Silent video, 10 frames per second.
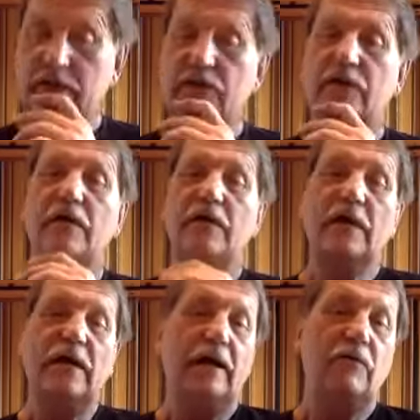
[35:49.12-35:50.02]
Good.
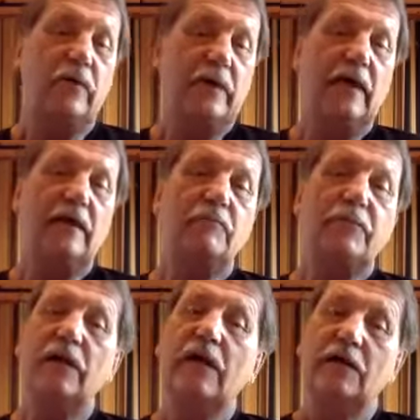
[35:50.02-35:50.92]
And what do you, and
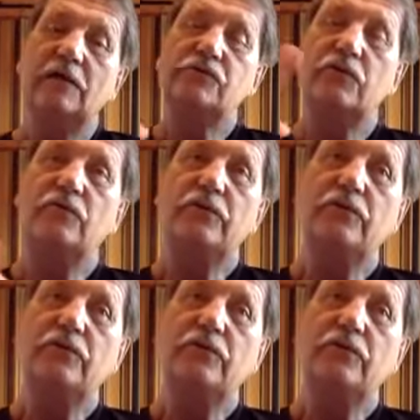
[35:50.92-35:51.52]
but so you